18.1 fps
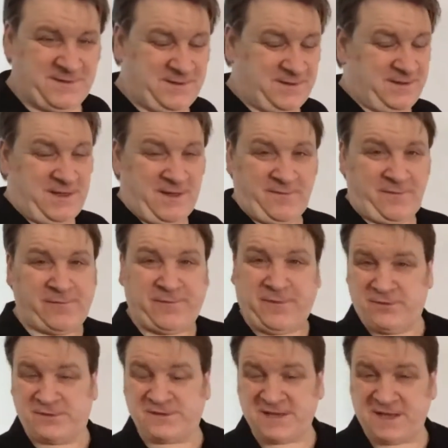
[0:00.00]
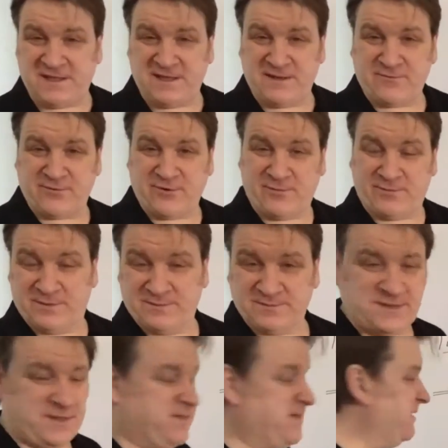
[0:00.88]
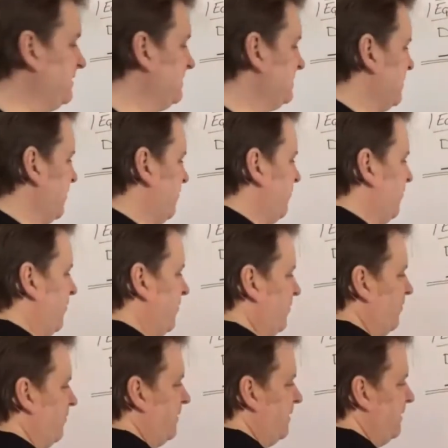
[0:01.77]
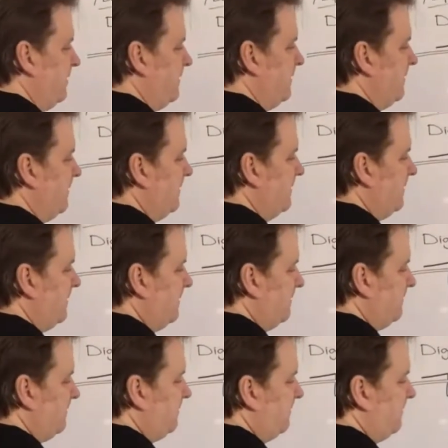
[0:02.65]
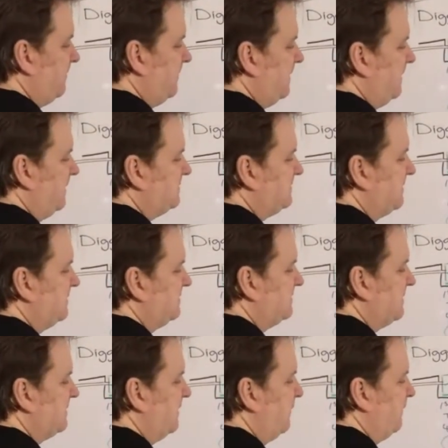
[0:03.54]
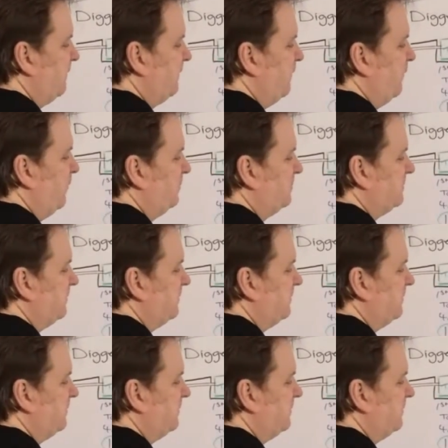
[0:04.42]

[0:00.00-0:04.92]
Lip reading: have a few teething problems and things go wrong, right? It's going to take you 4 to